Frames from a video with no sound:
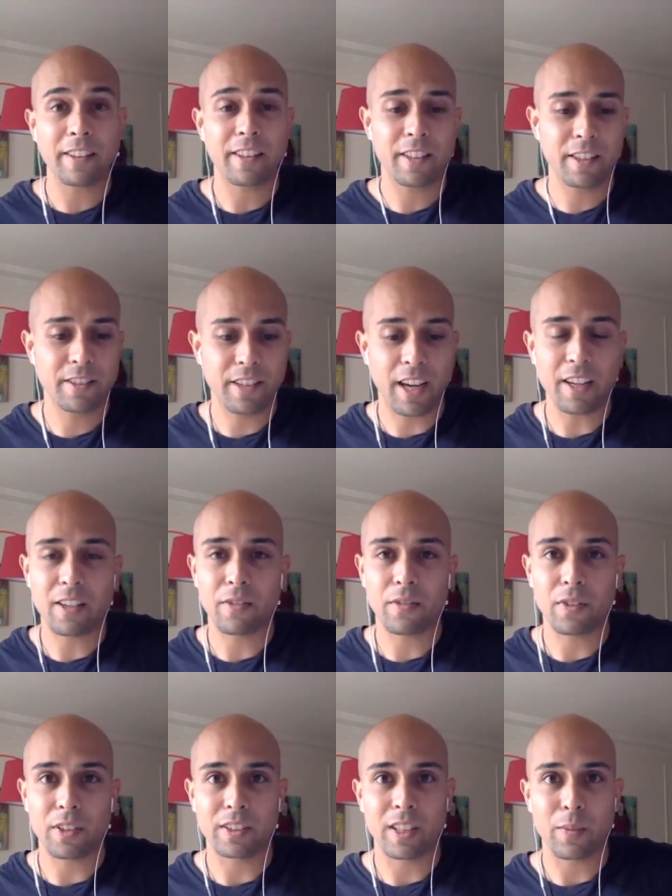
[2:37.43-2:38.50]
take the designer
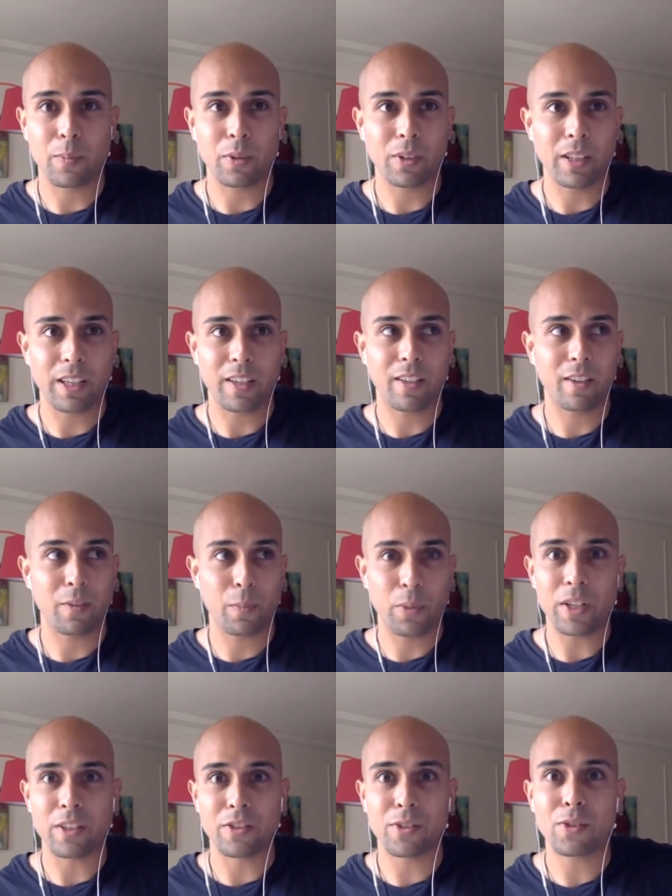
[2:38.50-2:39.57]
for example like
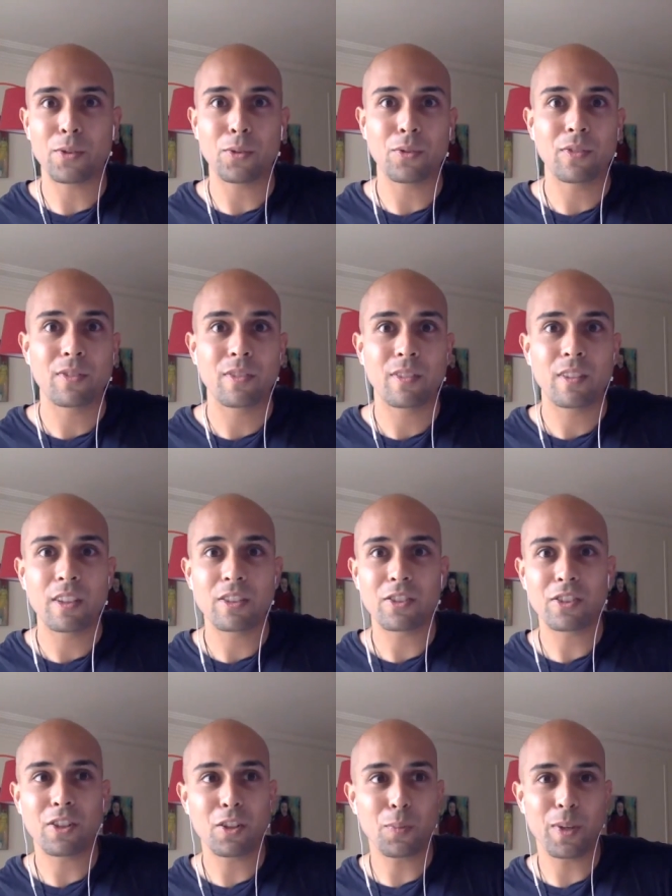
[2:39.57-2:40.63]
pretty soon
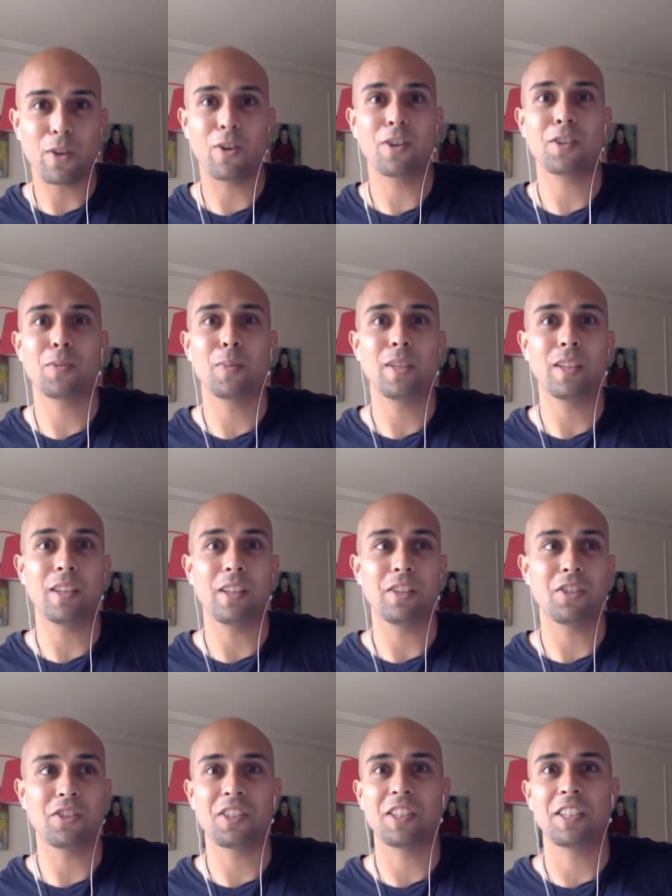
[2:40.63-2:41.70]
it's going to be hard to be
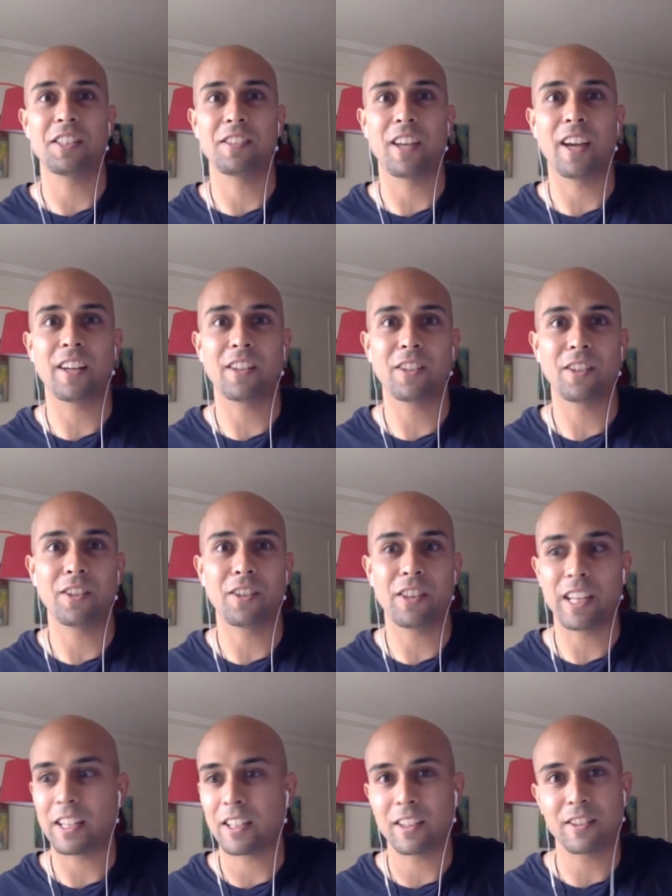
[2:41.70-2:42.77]
just a designer
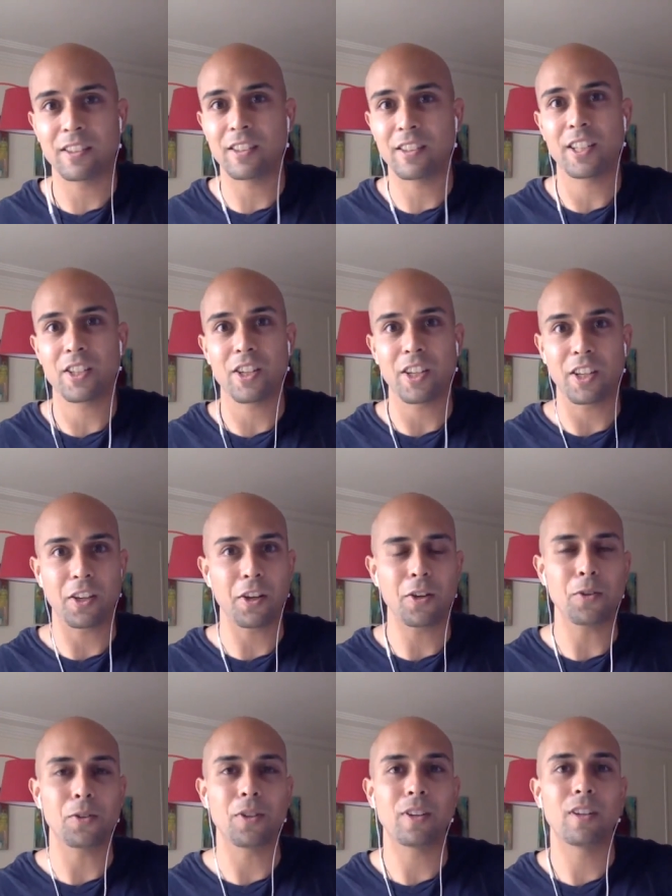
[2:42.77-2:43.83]
that doesn't touch any
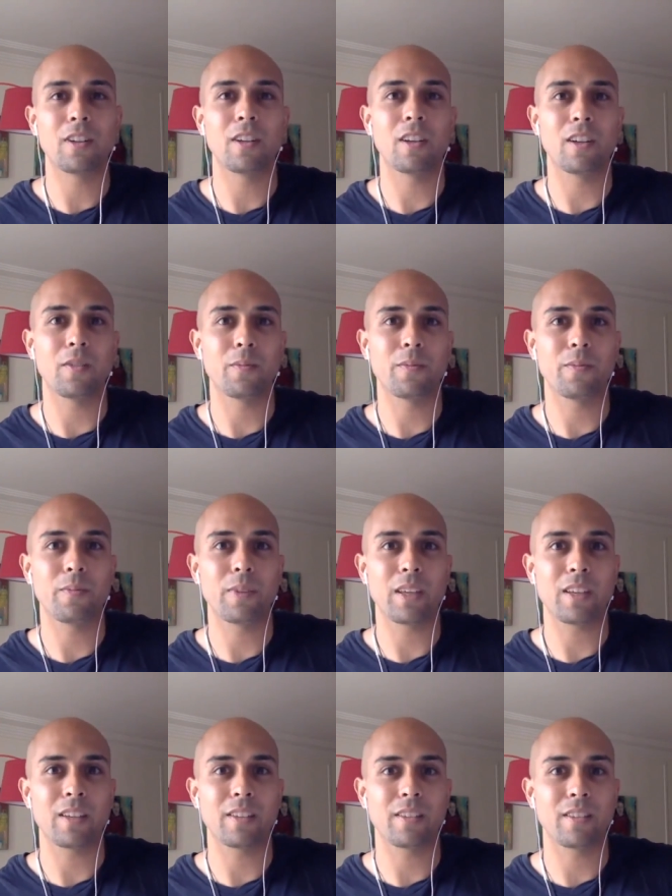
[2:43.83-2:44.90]
code um, mm.
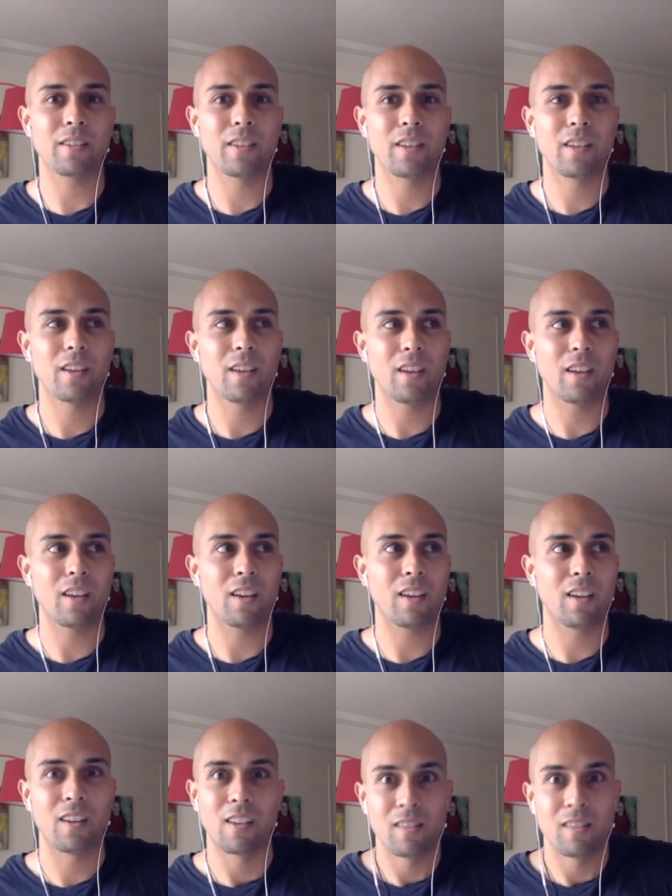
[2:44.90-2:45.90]
because uh,